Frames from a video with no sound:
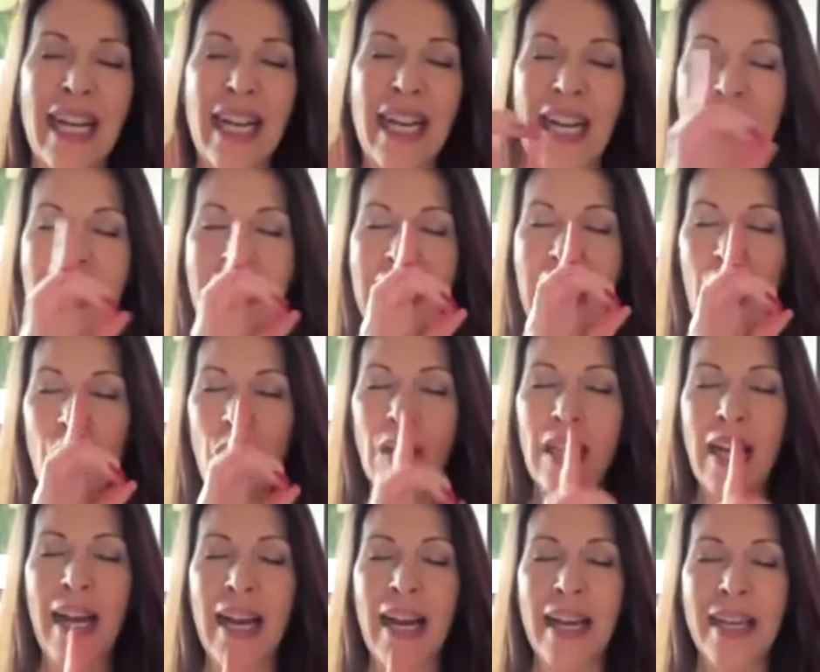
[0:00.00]
I now
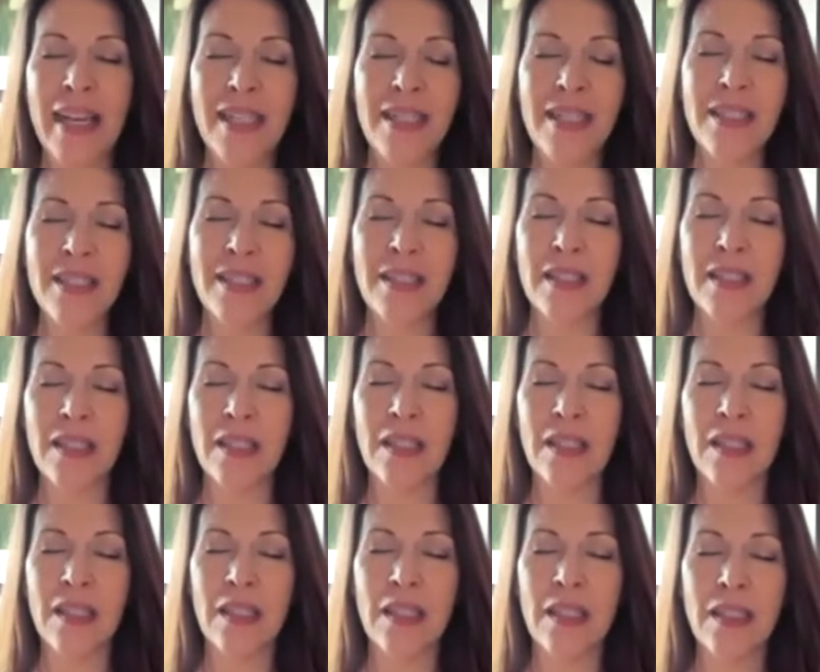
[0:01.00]
align
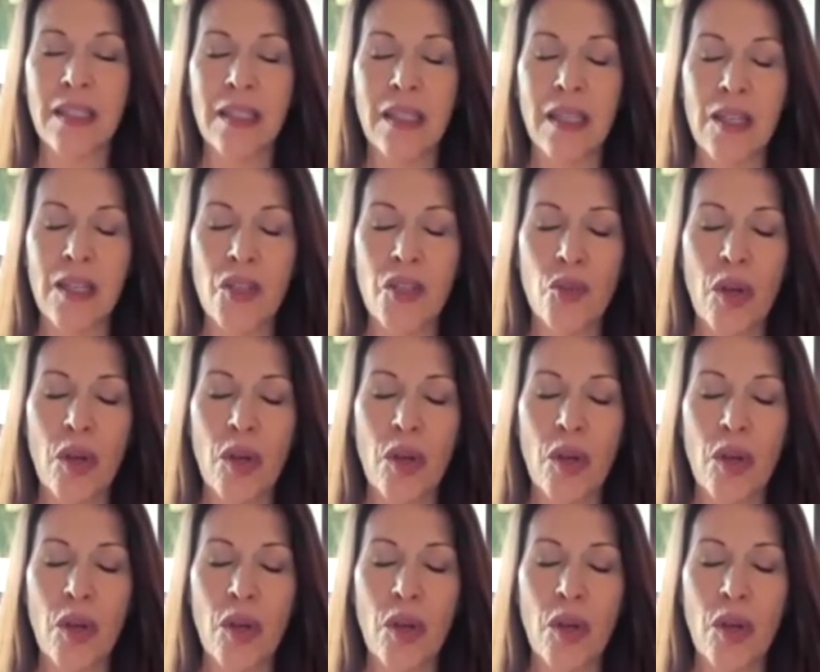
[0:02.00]
and